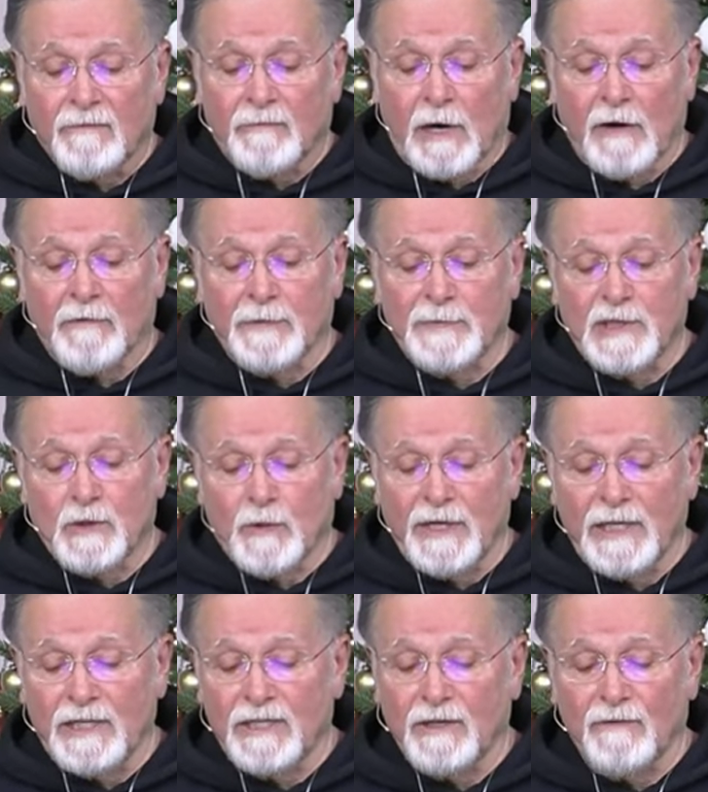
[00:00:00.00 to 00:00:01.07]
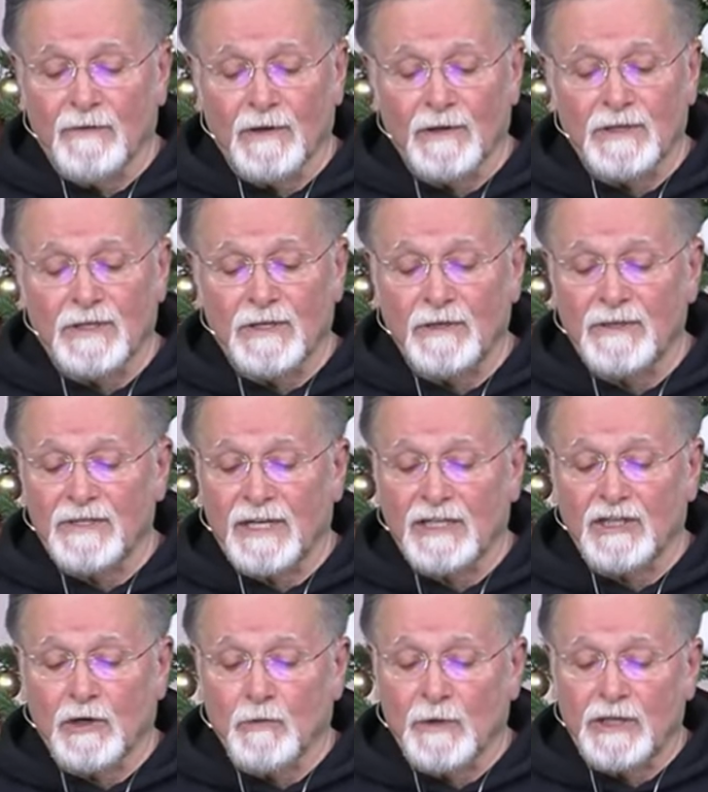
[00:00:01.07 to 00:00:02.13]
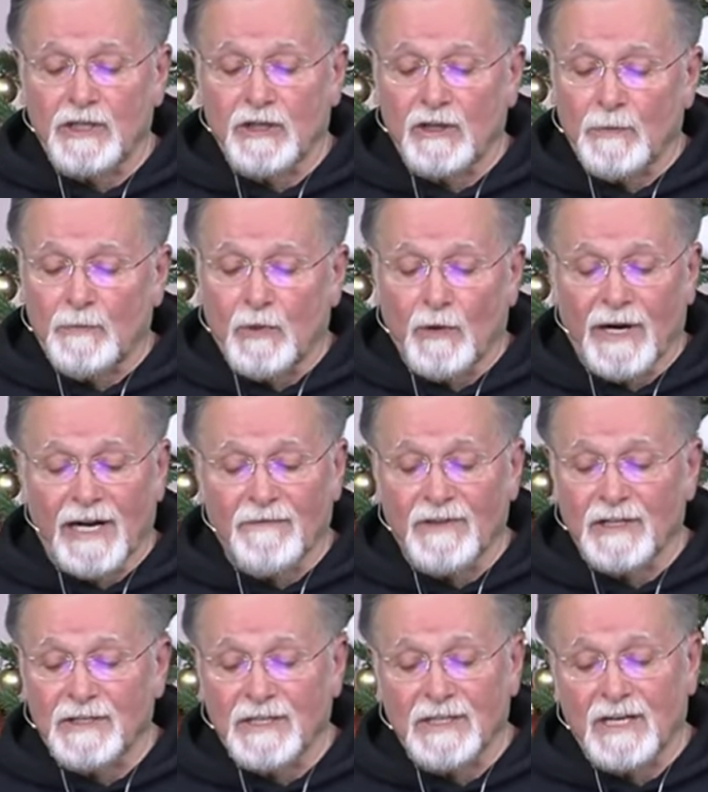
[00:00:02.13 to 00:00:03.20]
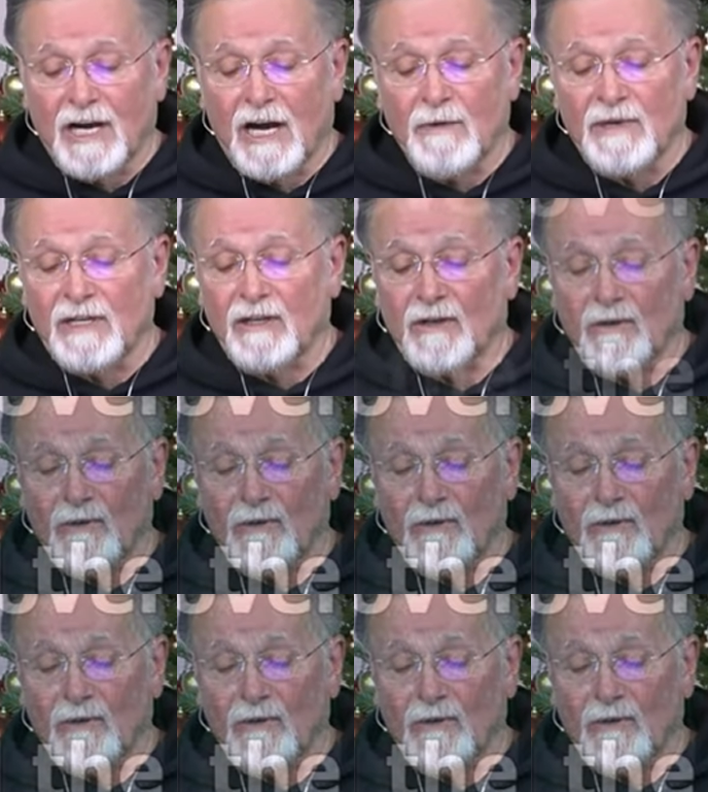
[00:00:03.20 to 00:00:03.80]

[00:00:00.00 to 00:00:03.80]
Proverbs 22, verse 2 says, The rich and the poor have this in common the